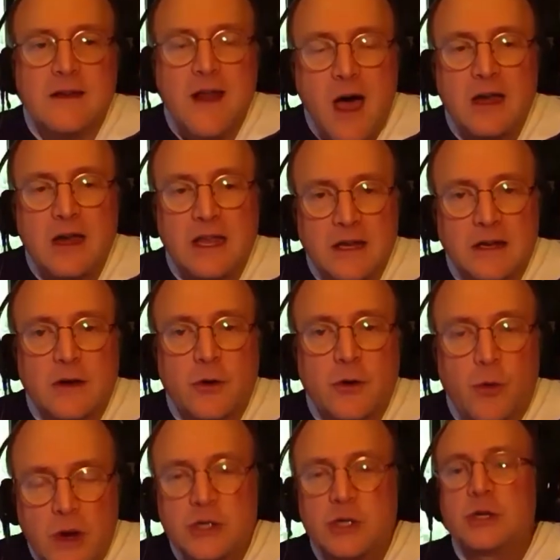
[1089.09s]
in
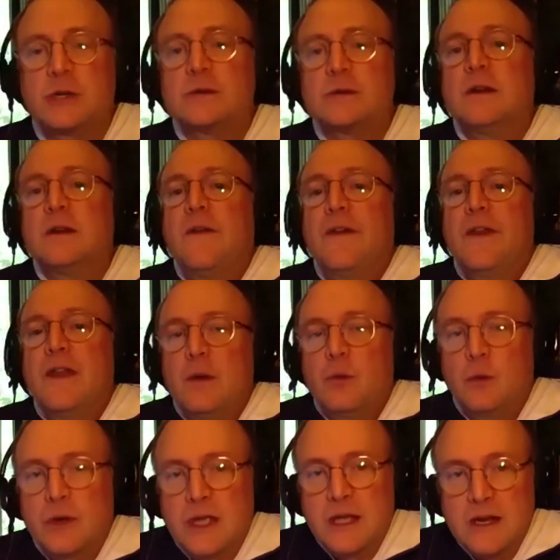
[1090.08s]
question.
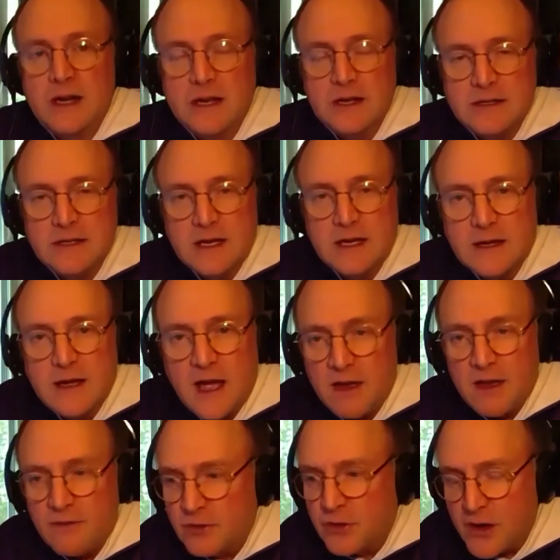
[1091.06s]
We'll get it. I
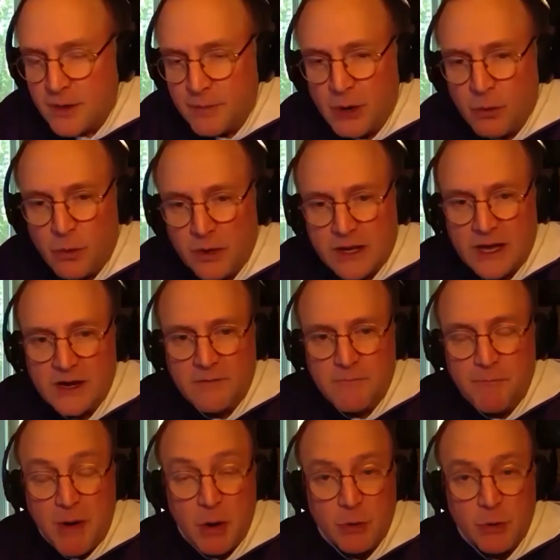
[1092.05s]
haven't thought about what kind of
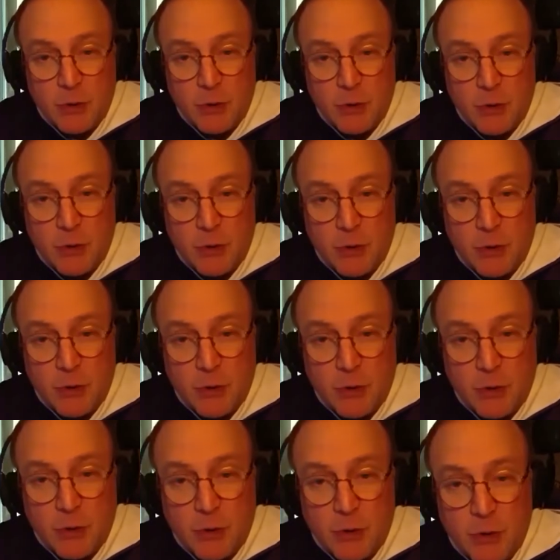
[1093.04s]
bonus content,
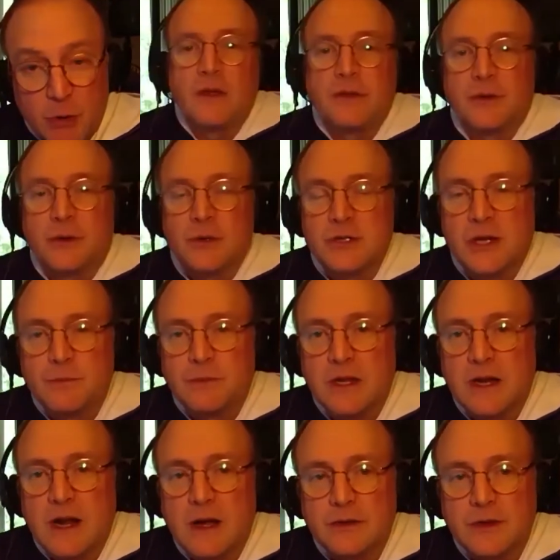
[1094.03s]
but I'll throw
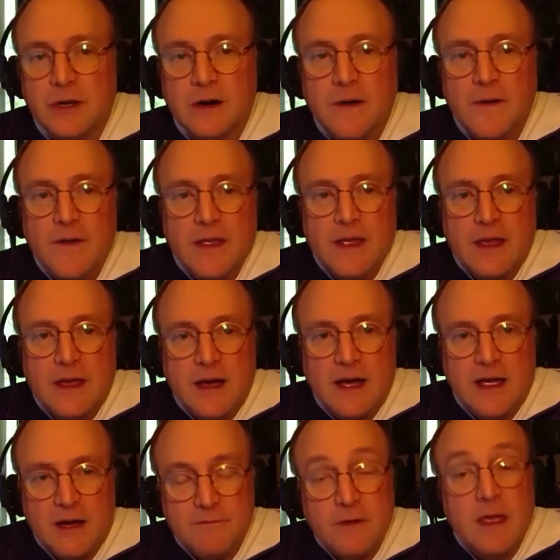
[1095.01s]
something out there.
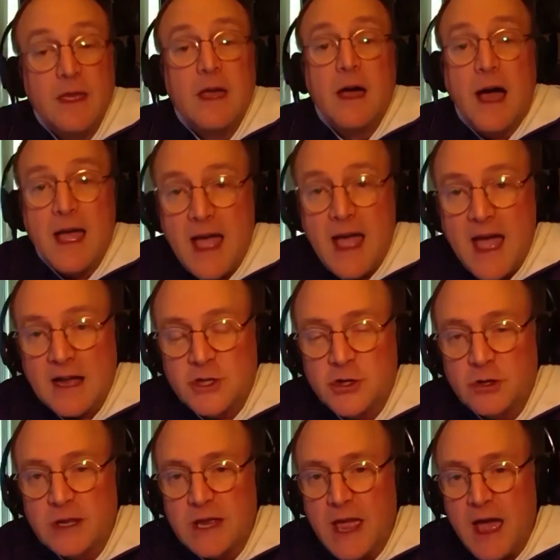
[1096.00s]
I
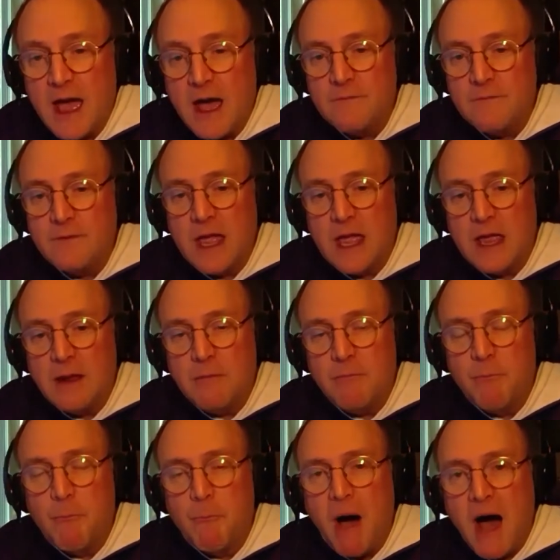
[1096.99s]
actually have a
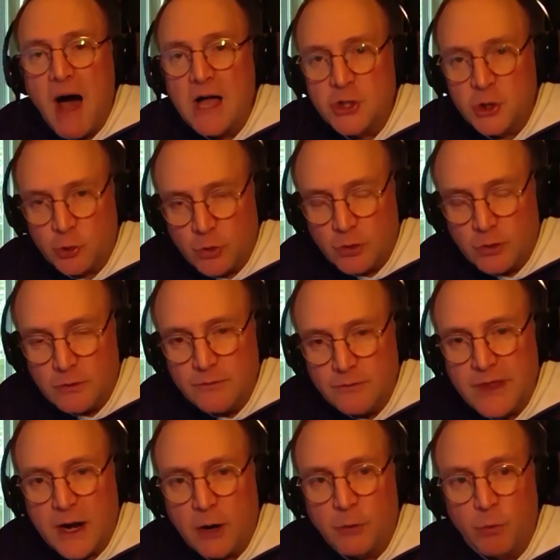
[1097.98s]
module
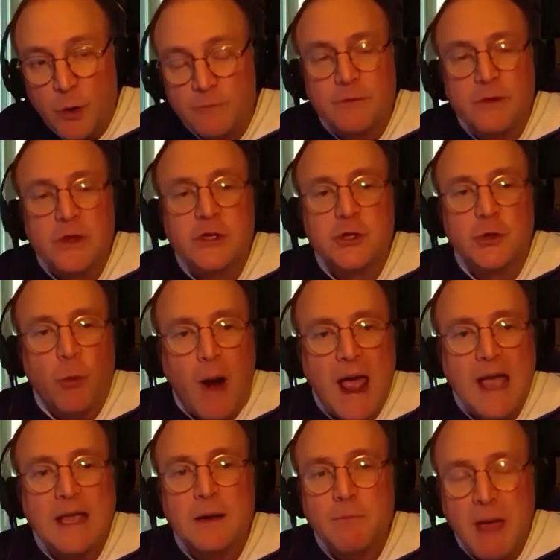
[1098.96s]
that I wrote for the
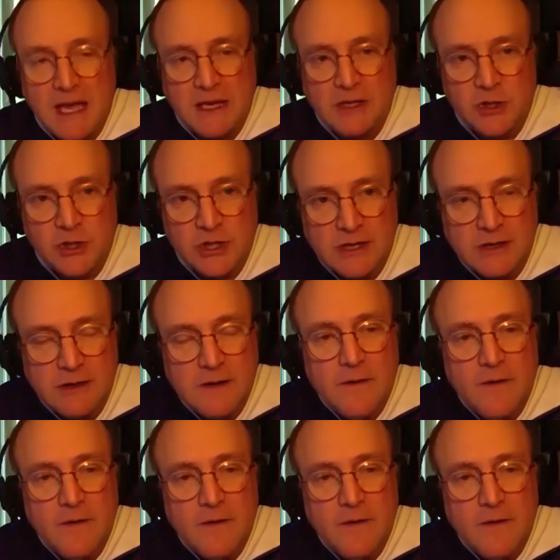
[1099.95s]
Dragon magazine